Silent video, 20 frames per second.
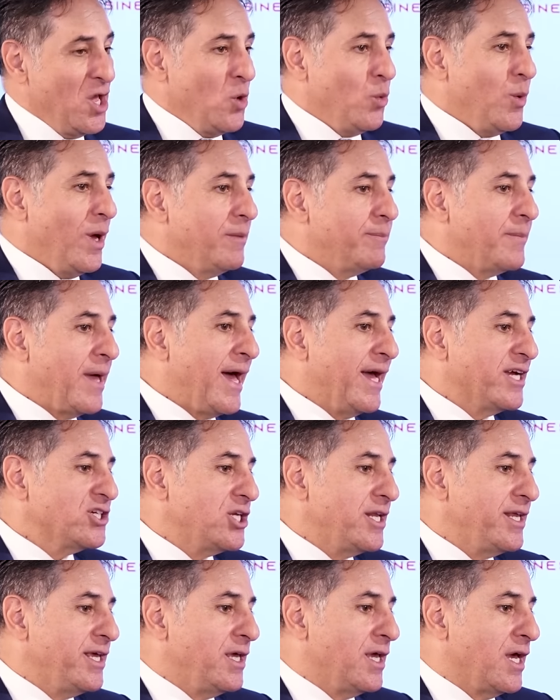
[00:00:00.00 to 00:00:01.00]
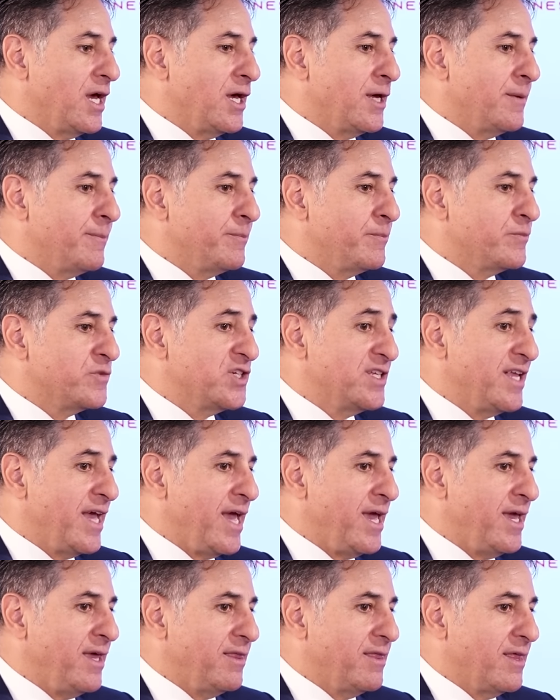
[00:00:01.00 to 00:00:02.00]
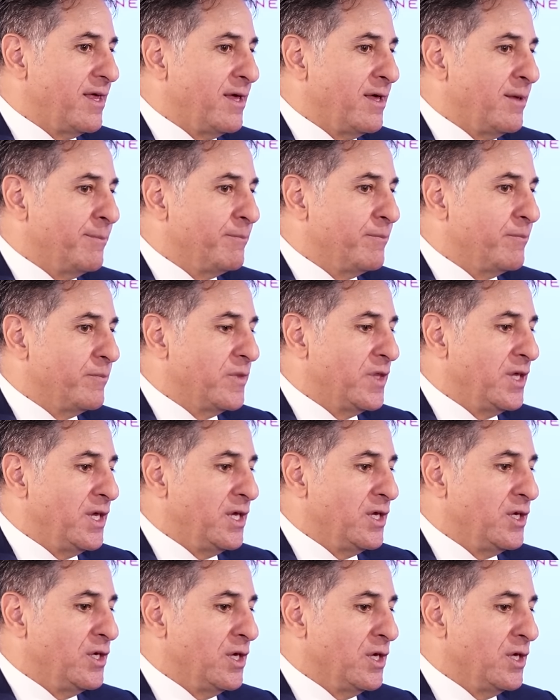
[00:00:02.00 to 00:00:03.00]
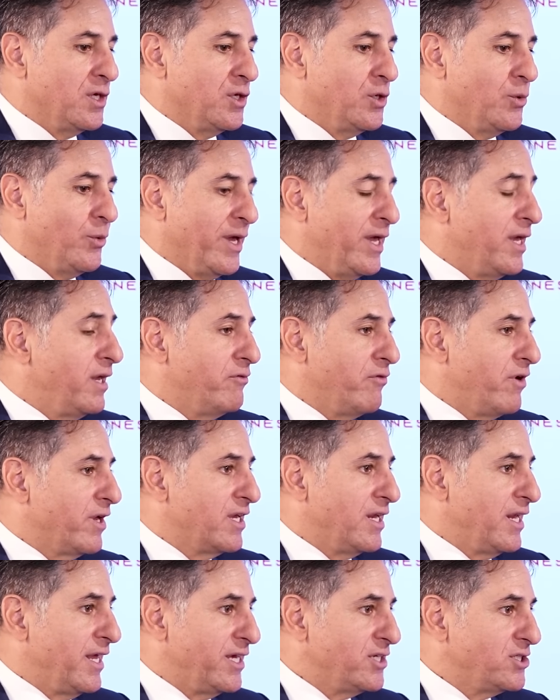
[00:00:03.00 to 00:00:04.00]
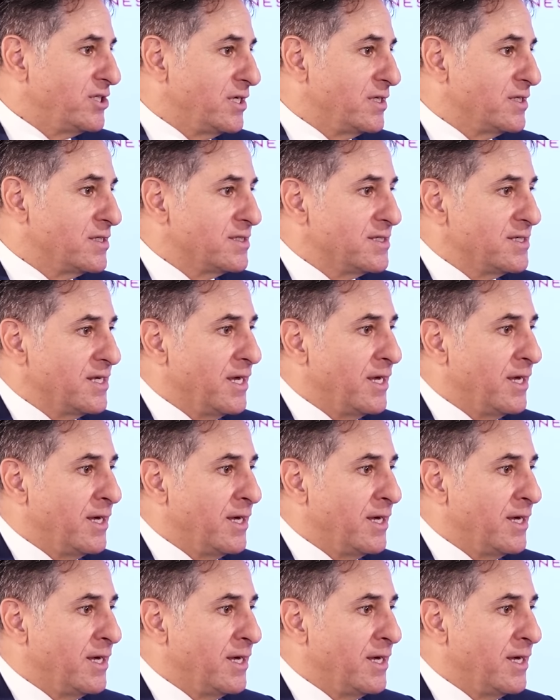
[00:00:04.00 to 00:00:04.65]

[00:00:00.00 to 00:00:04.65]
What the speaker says: Well, actually, today the UAE regulations